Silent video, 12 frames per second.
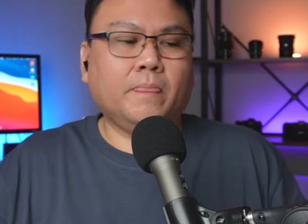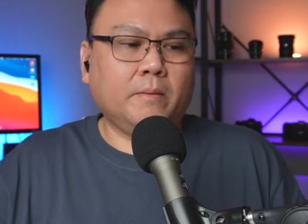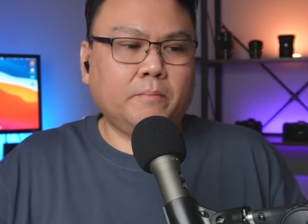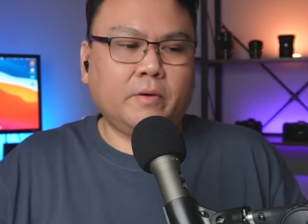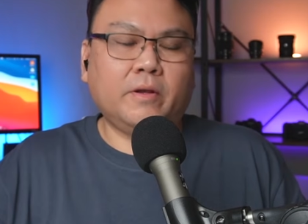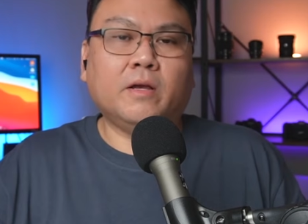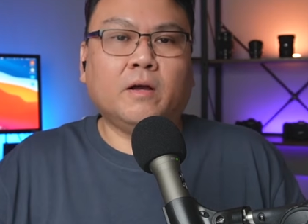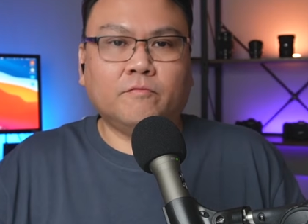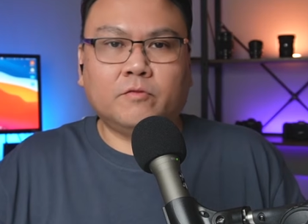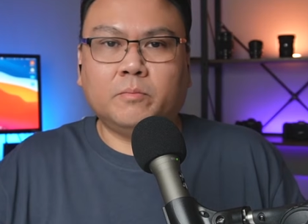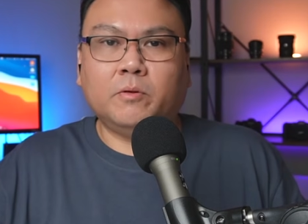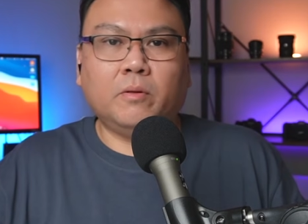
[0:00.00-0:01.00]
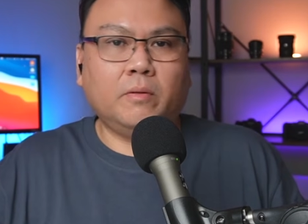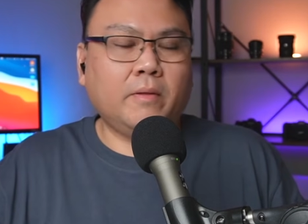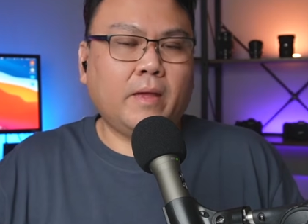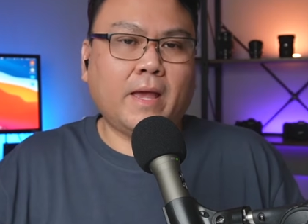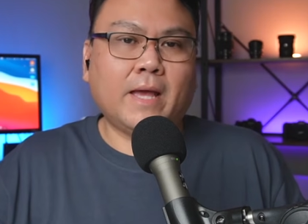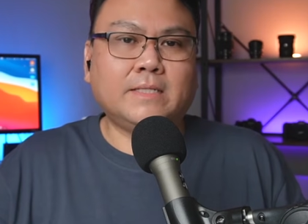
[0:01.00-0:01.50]
Pretty comfortable
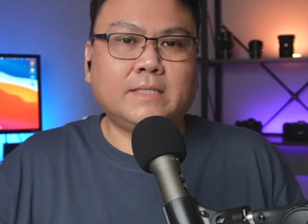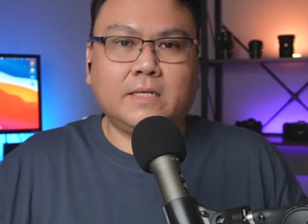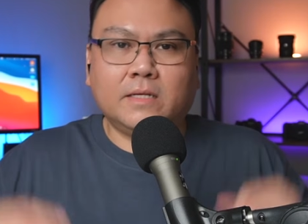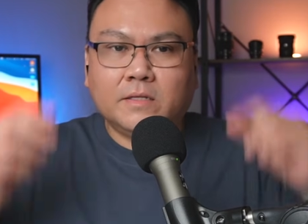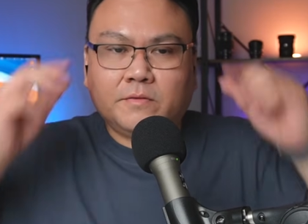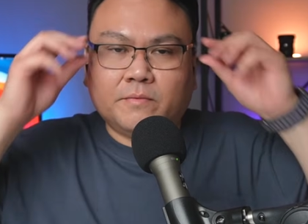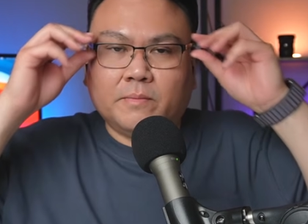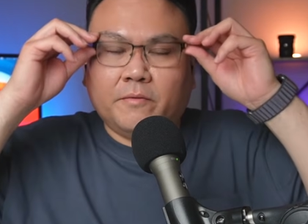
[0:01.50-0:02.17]
as is from the